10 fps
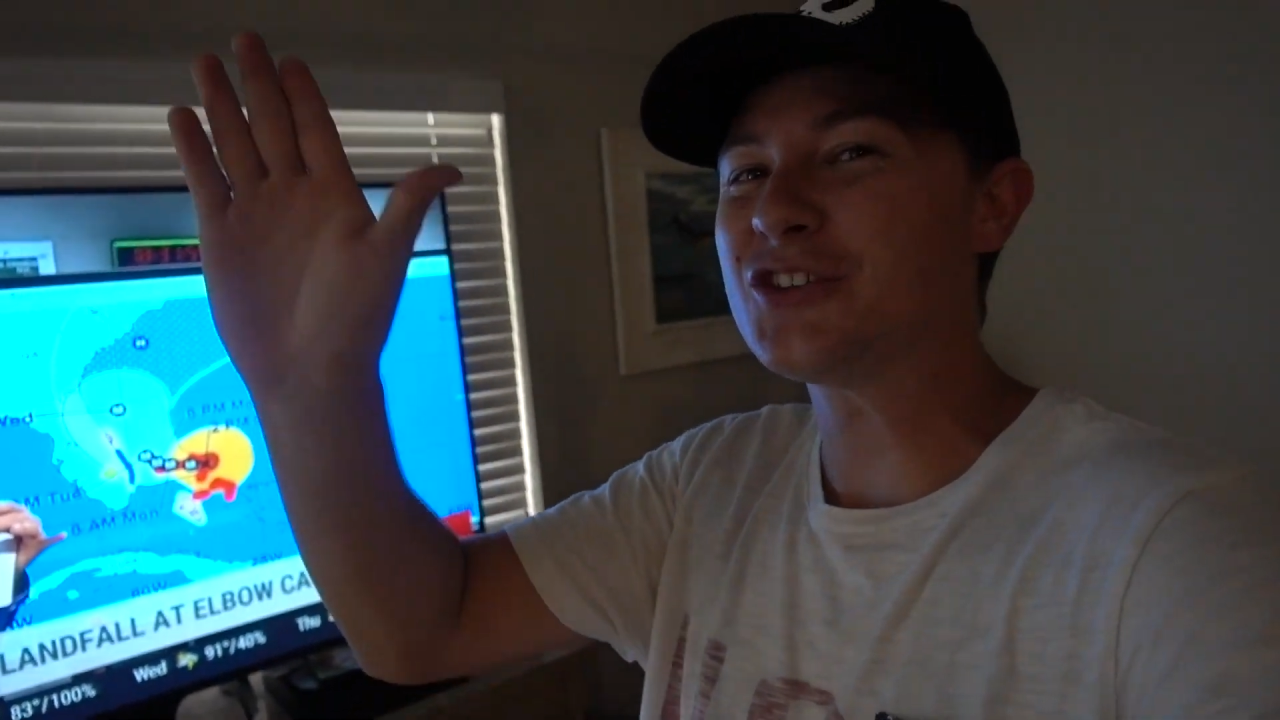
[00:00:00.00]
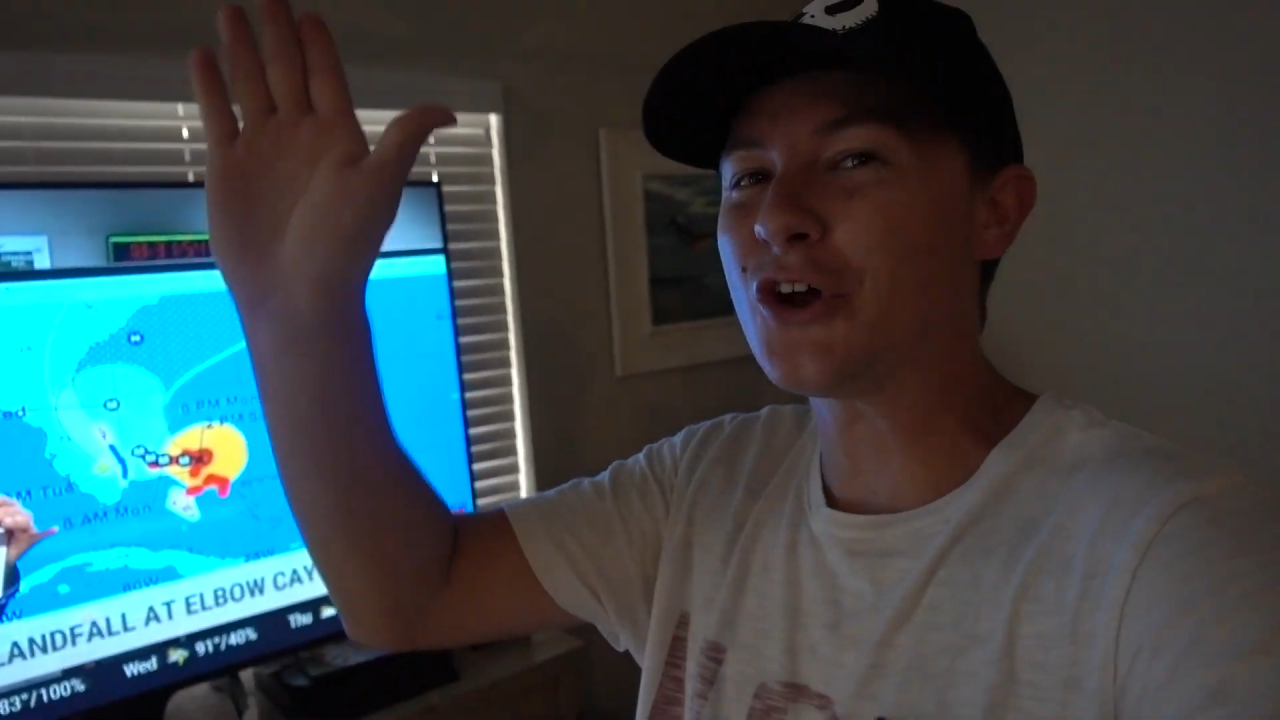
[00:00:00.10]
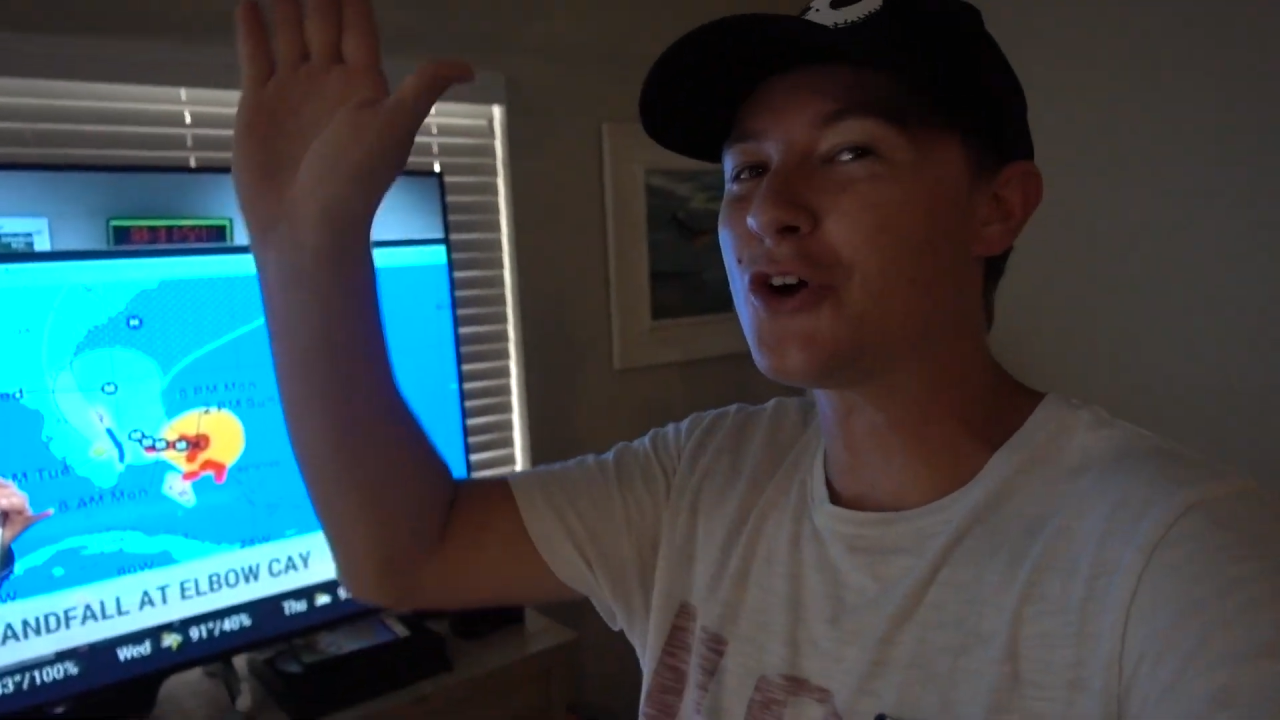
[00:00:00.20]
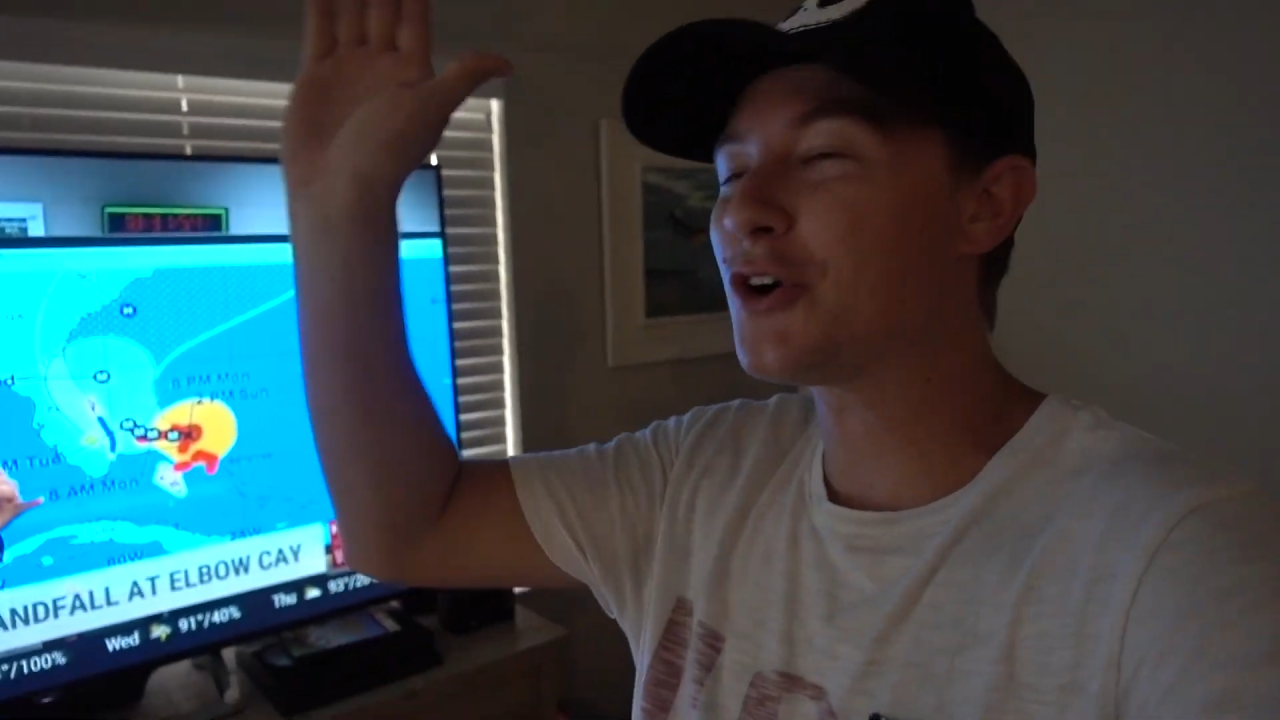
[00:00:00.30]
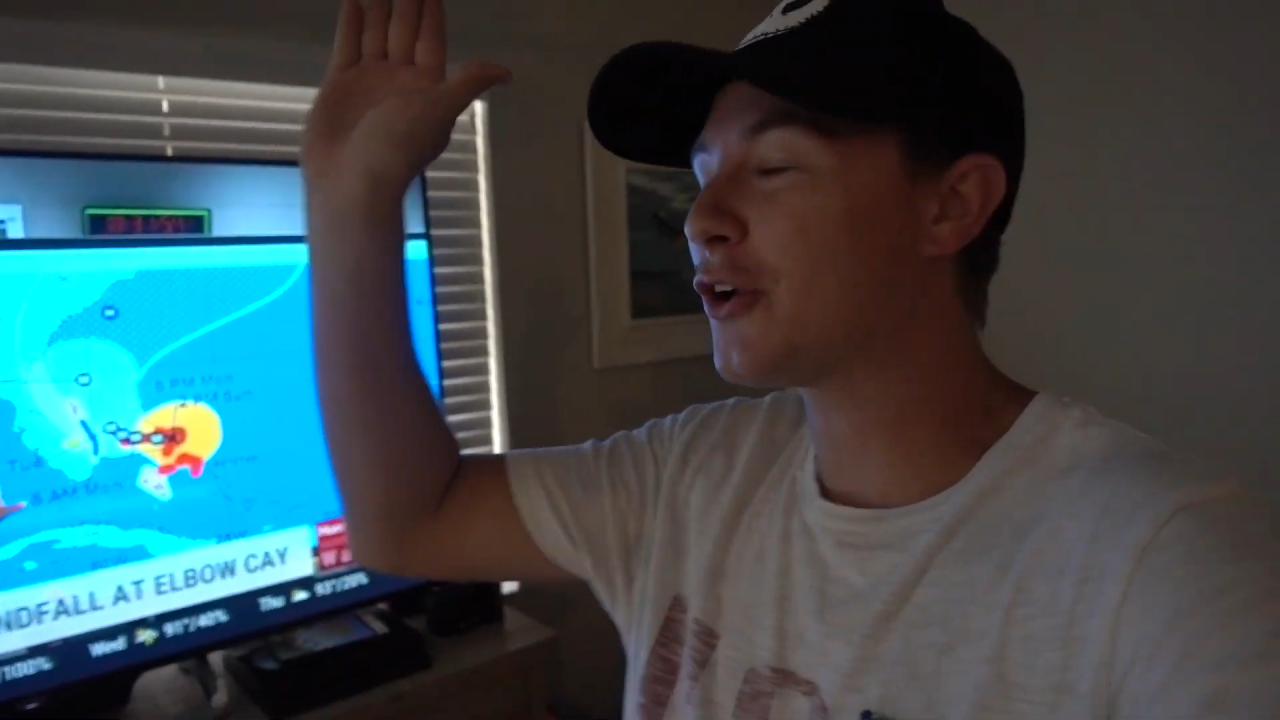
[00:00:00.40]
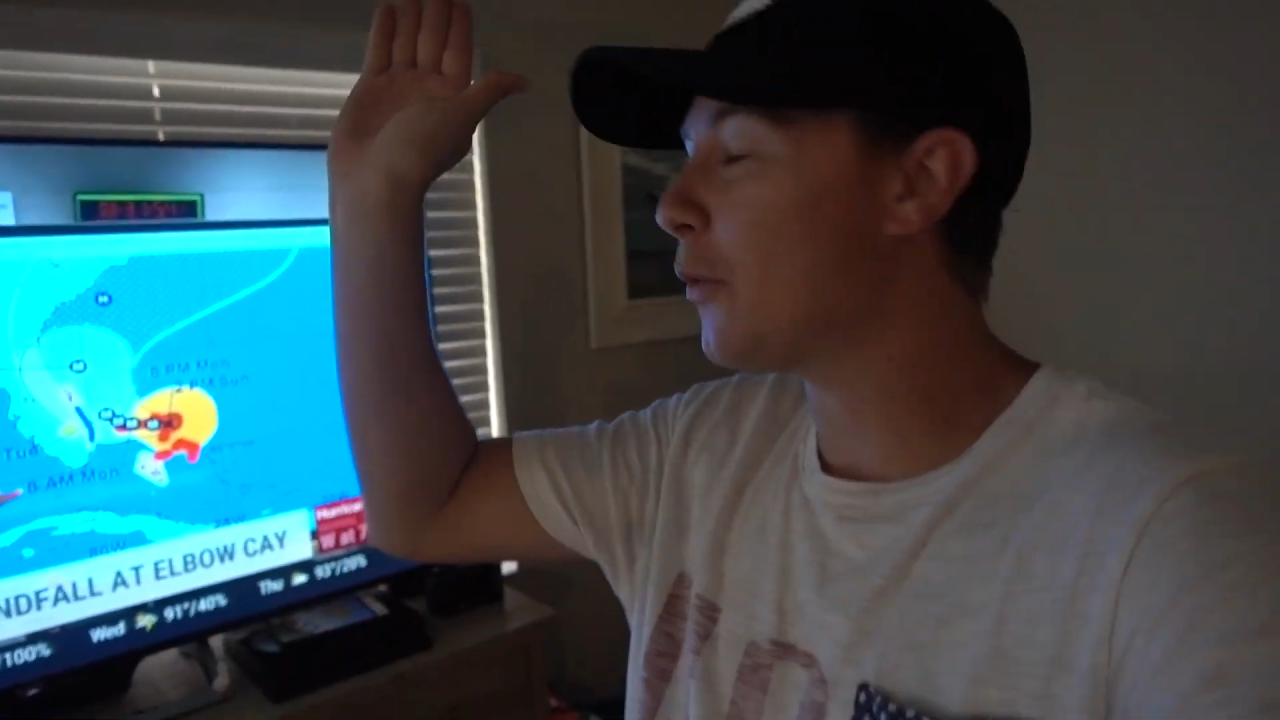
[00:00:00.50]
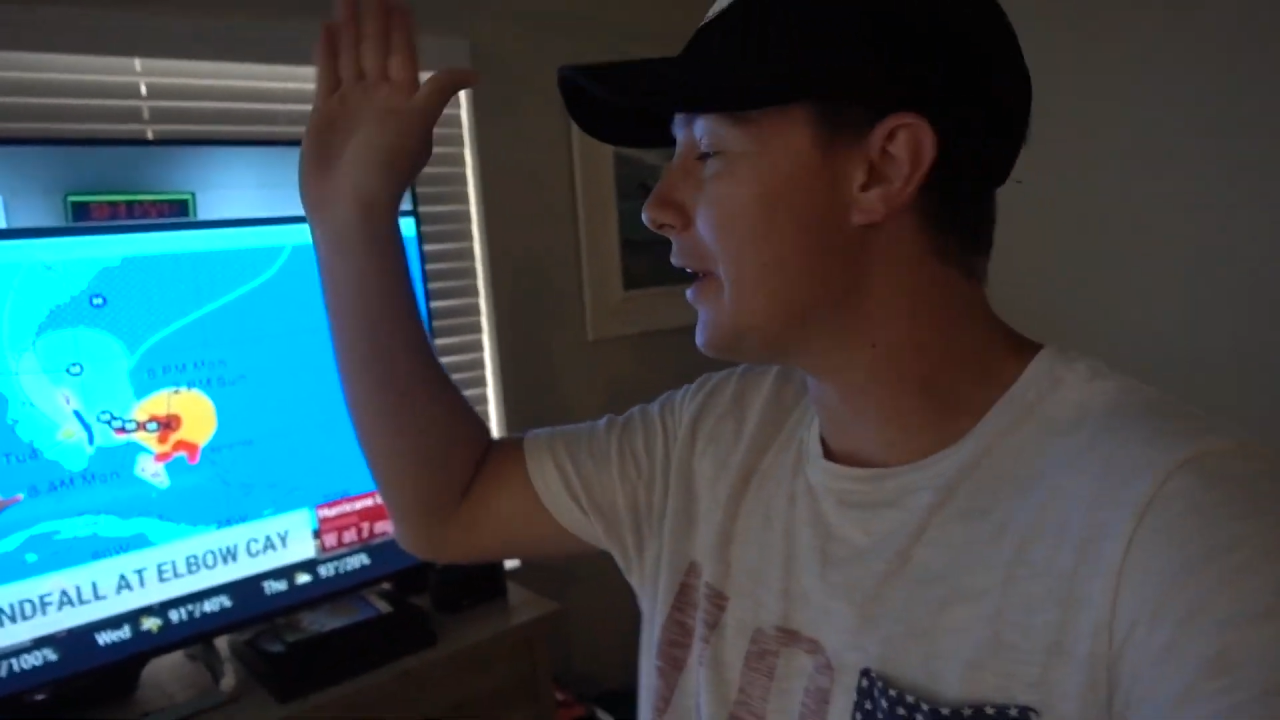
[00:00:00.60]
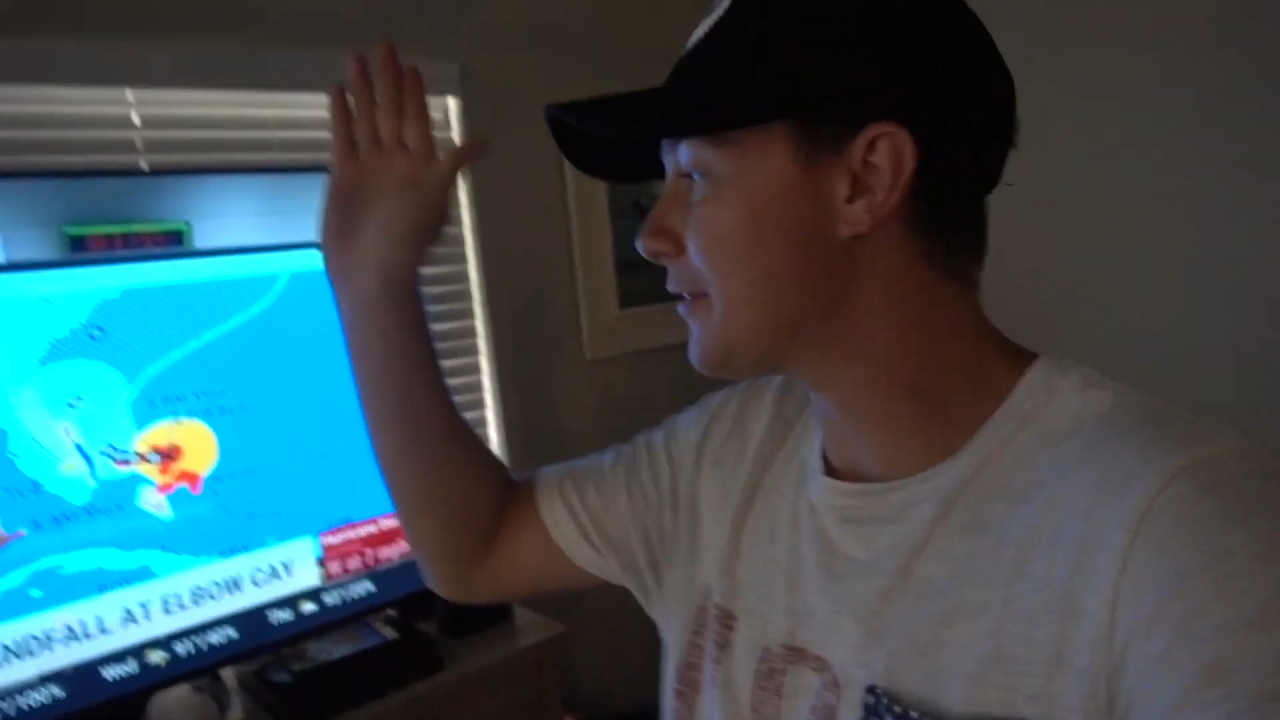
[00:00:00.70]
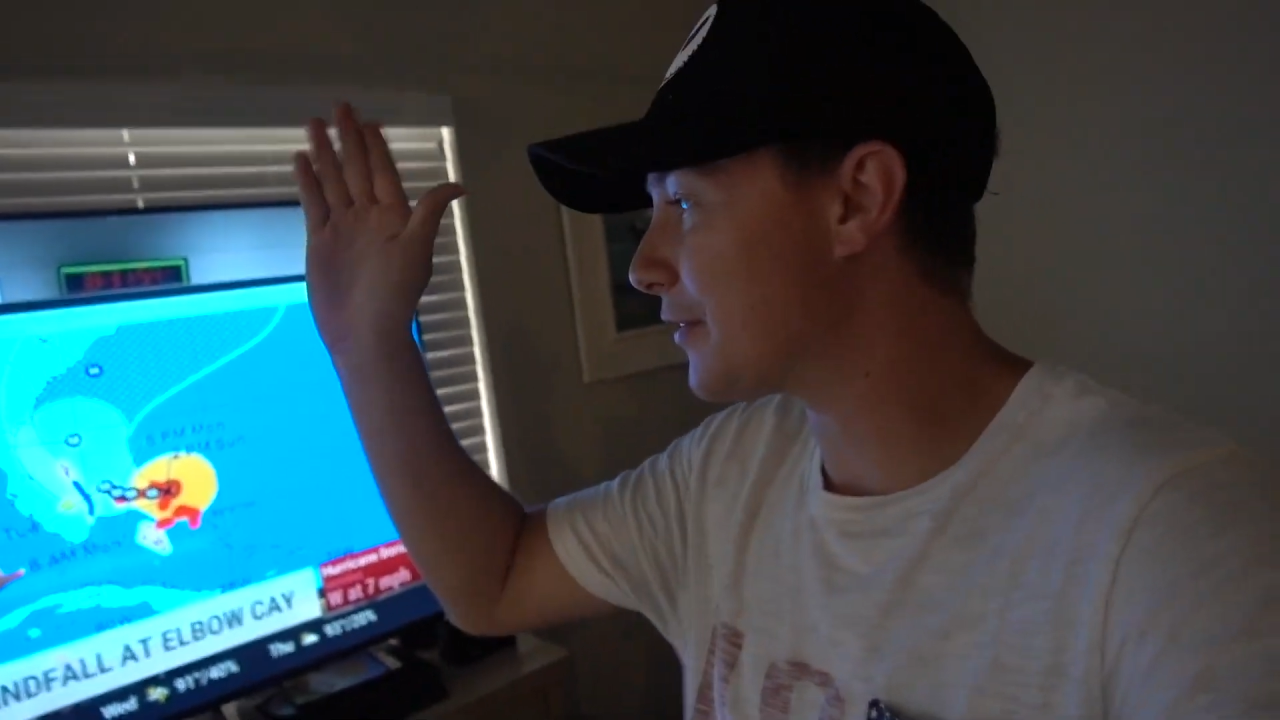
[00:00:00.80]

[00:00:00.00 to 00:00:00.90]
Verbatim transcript: turn away